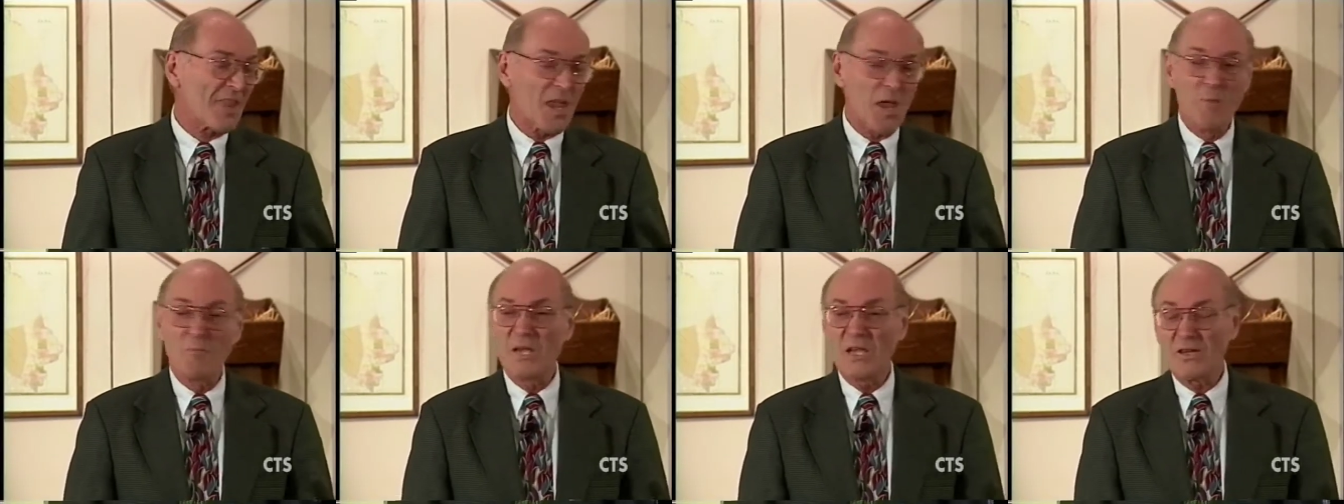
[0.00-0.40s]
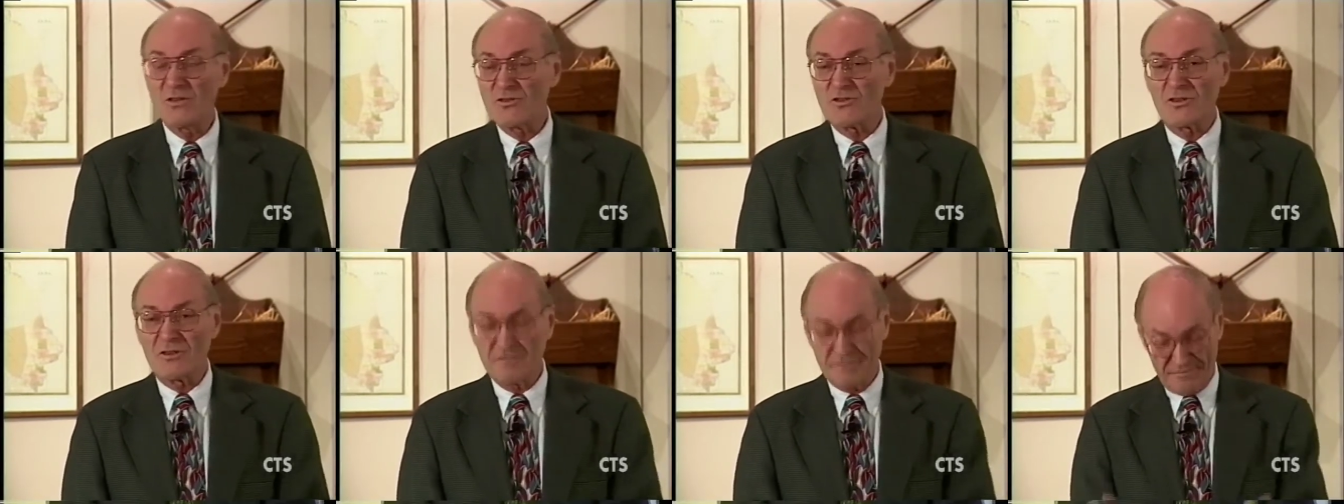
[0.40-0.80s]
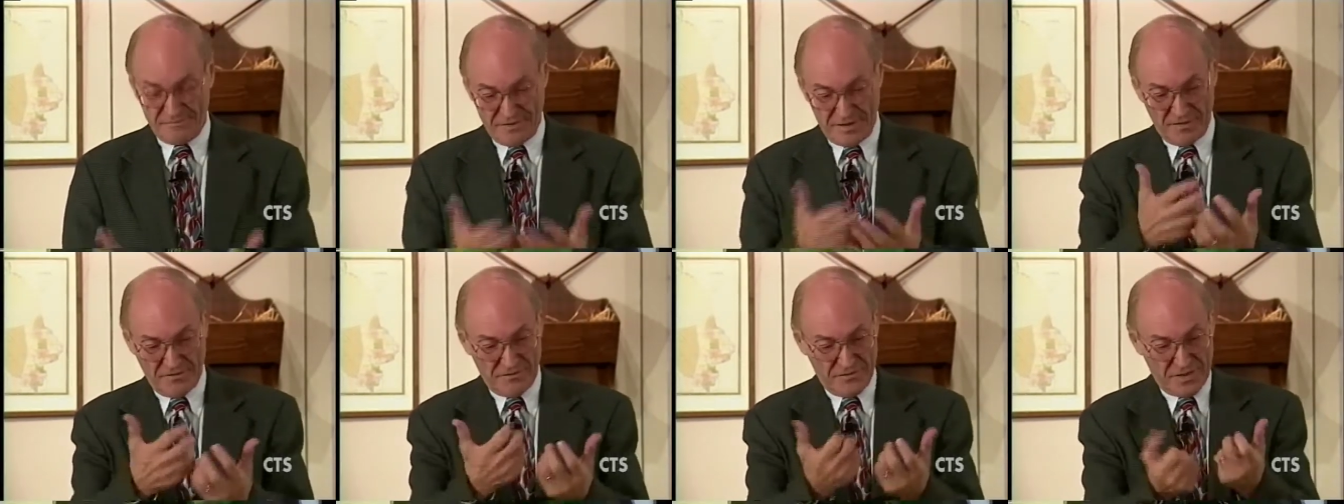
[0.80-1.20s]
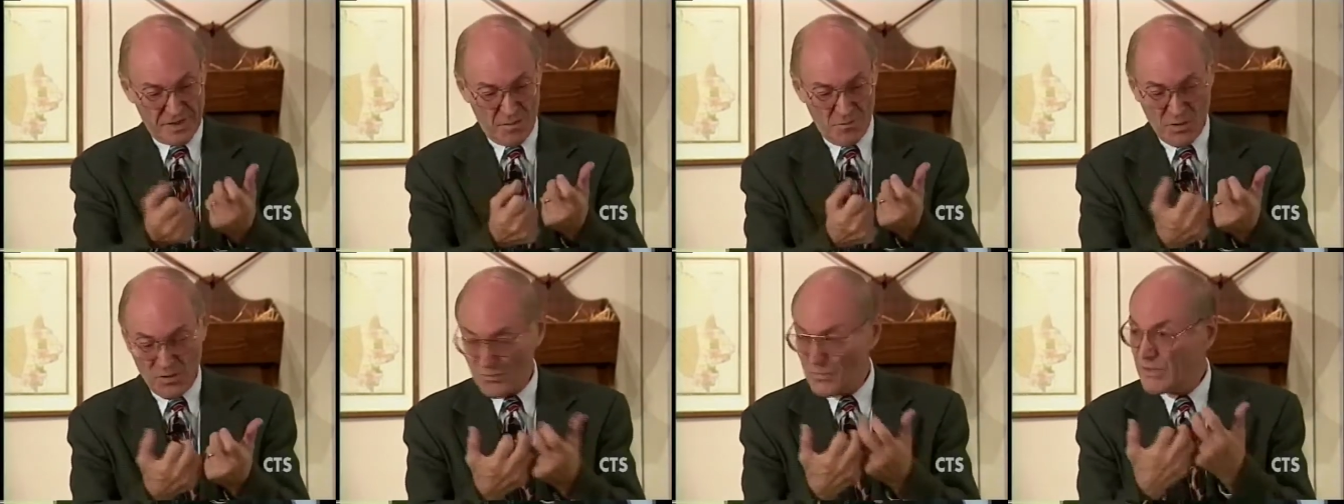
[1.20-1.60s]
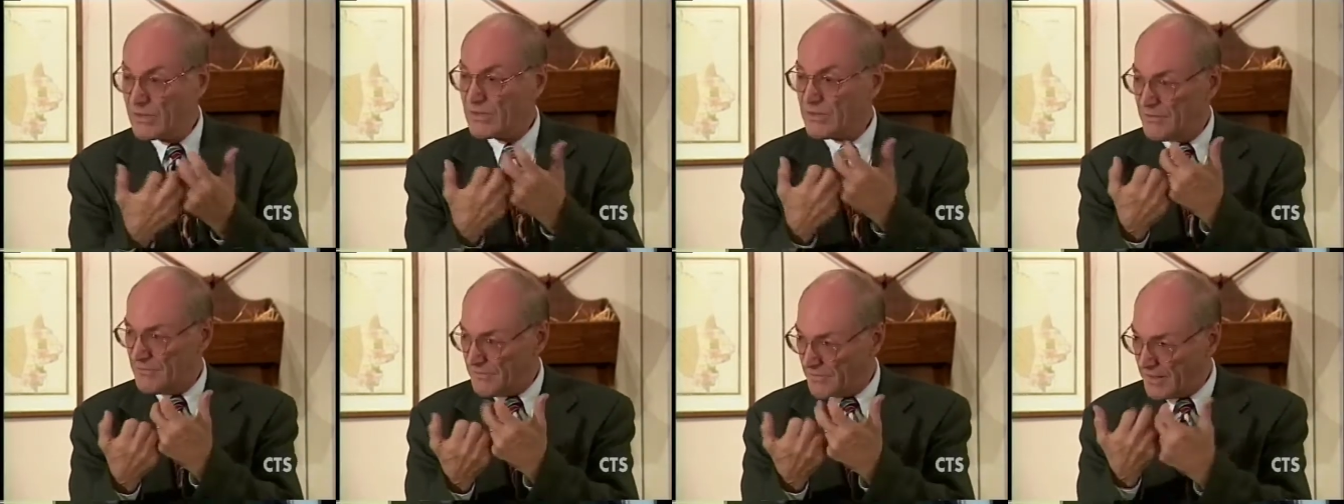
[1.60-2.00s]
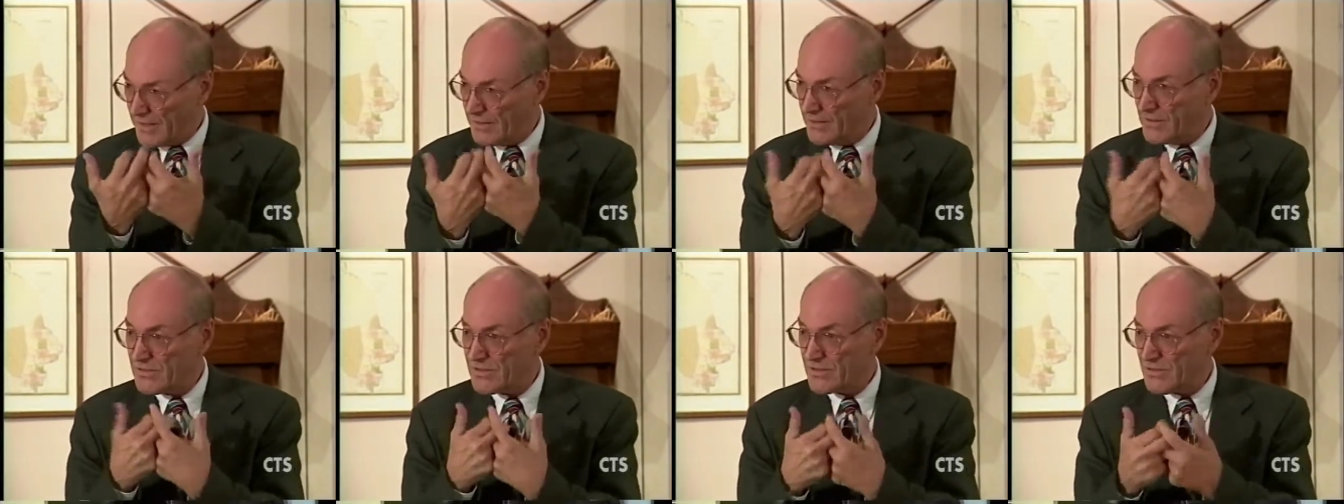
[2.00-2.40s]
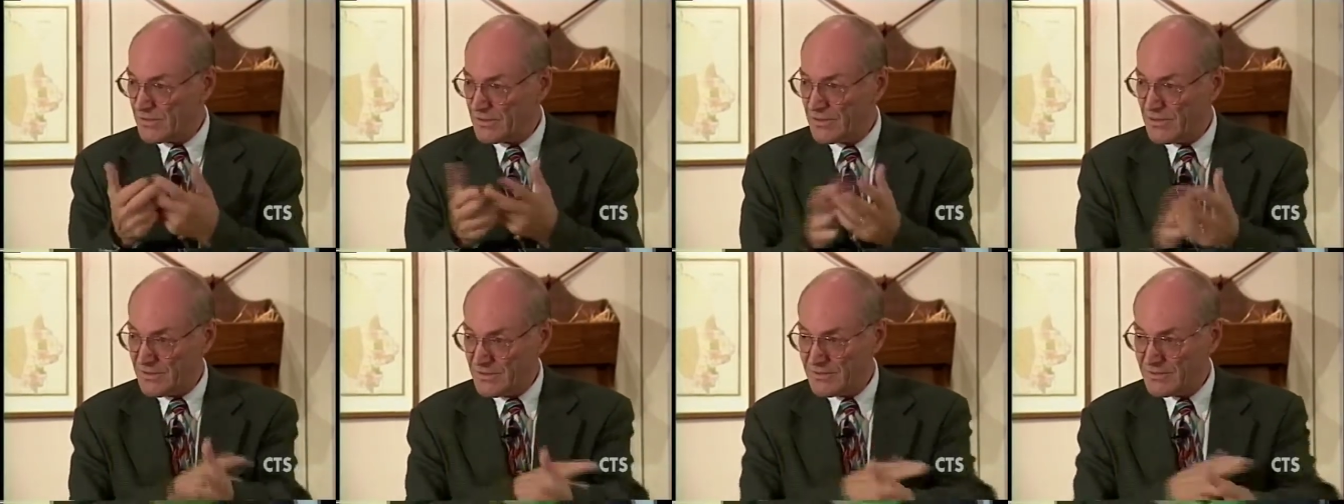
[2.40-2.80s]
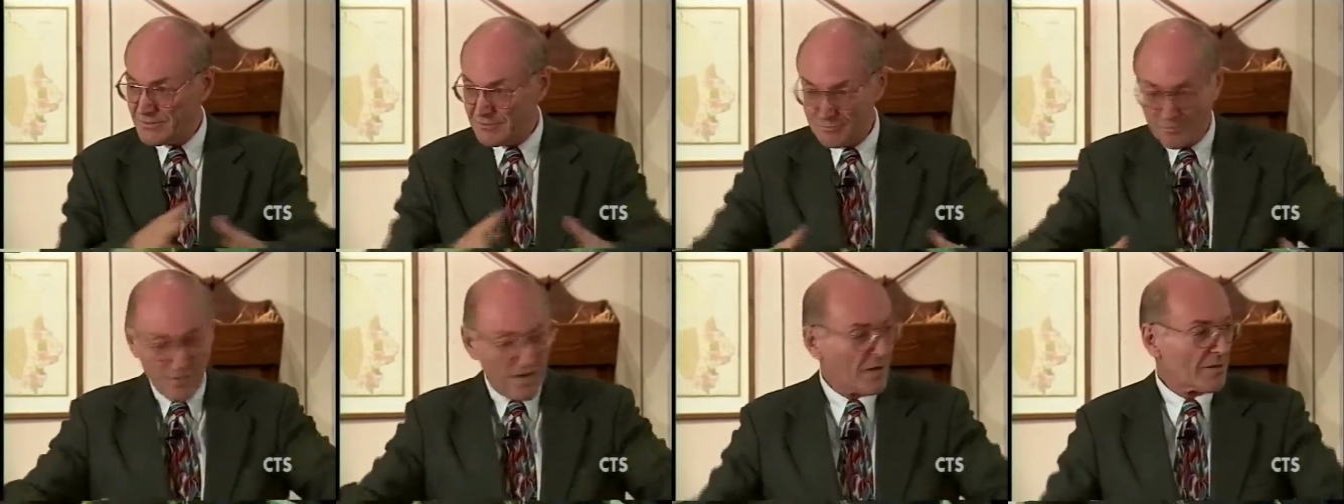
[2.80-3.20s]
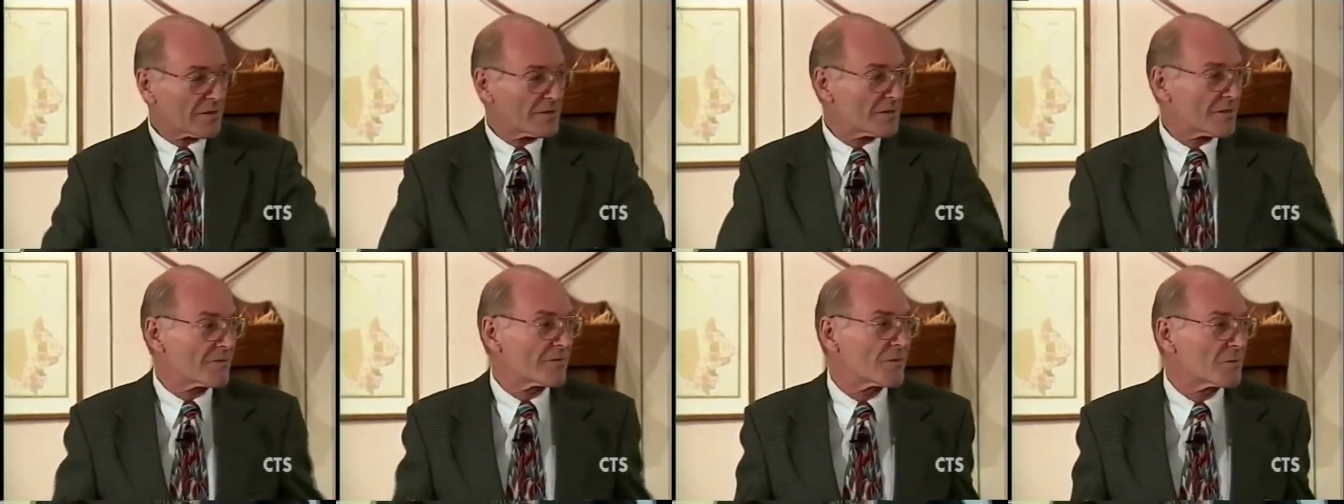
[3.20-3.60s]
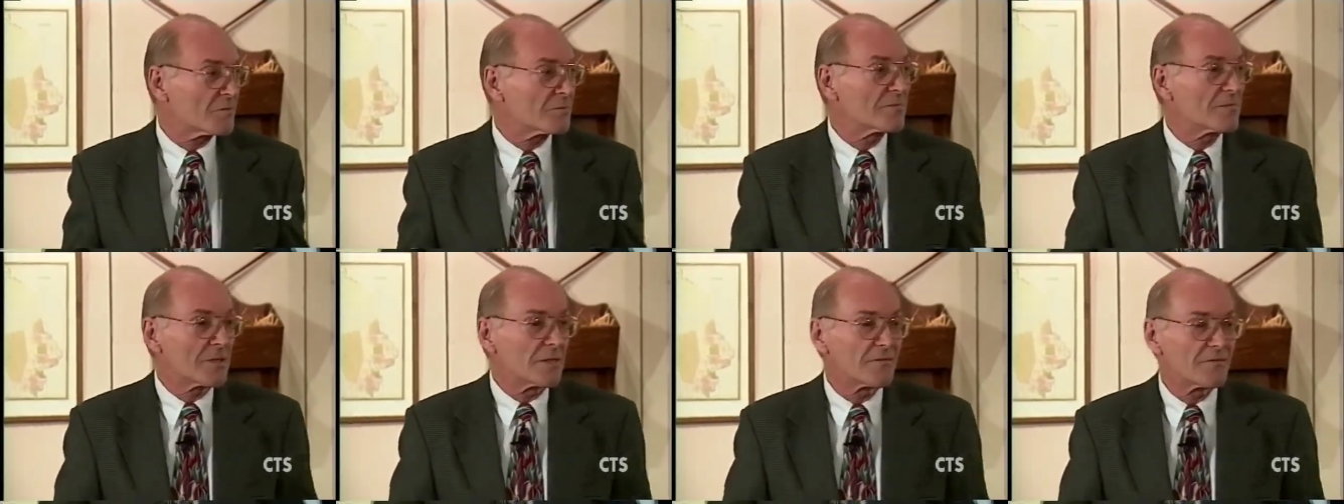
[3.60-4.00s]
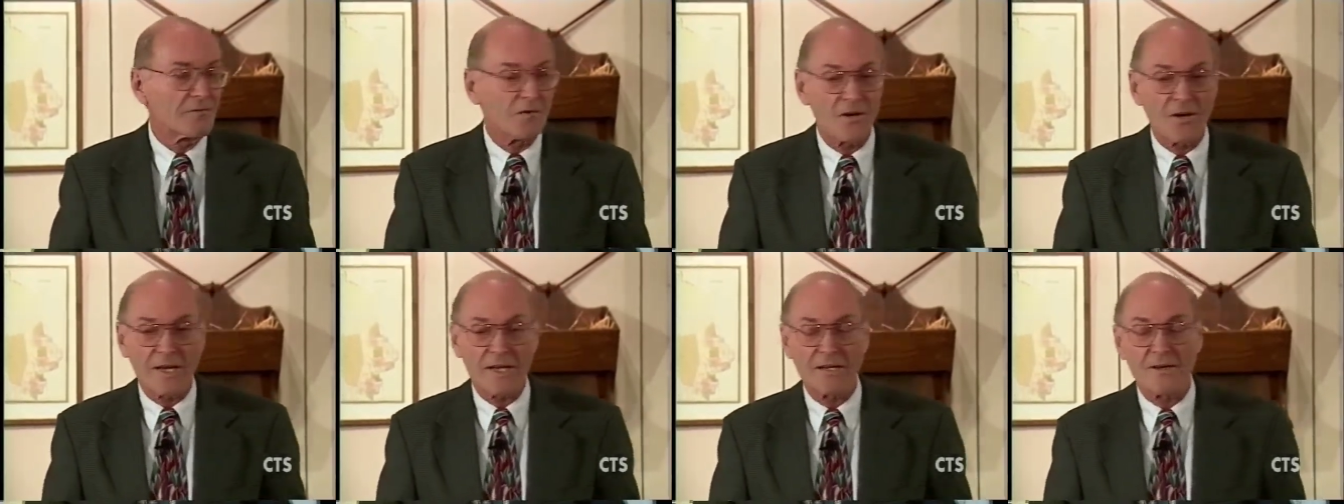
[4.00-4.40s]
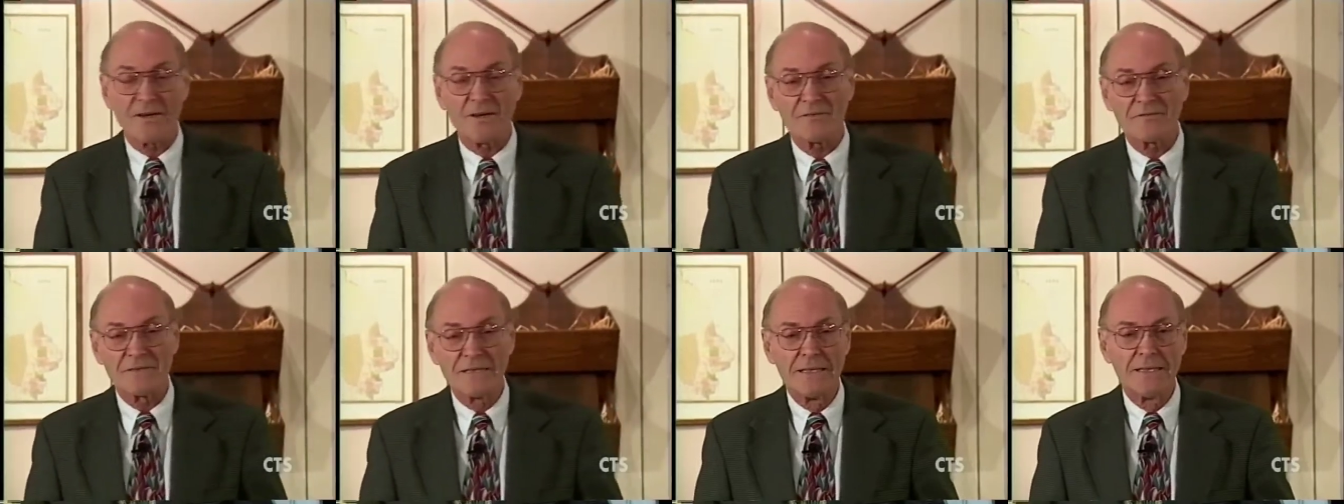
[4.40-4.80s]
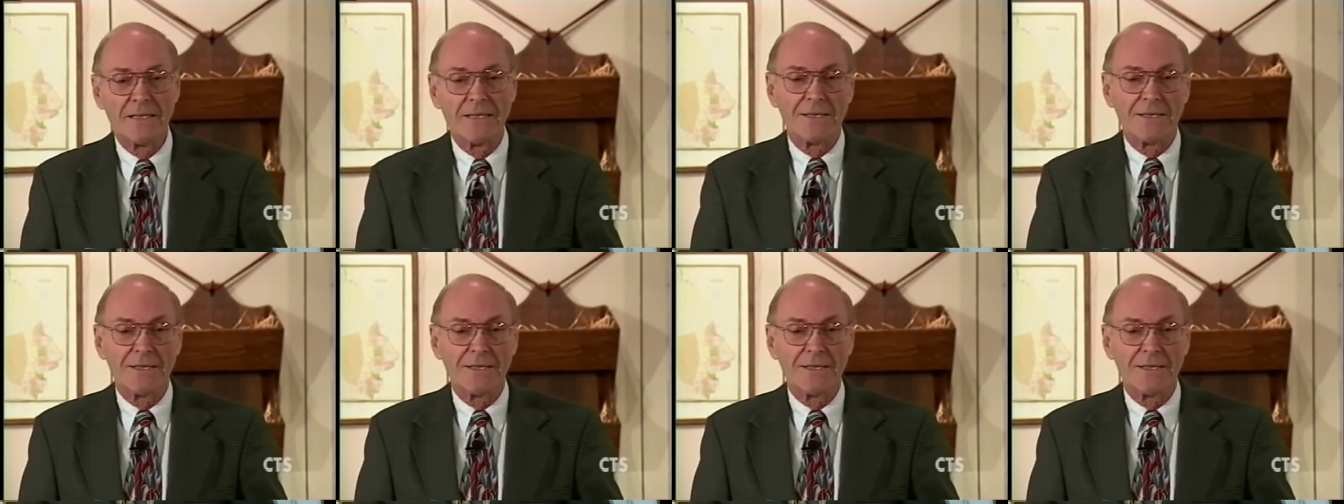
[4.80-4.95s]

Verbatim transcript: image of, of someone with the fingers or other parts of them uh, falling off.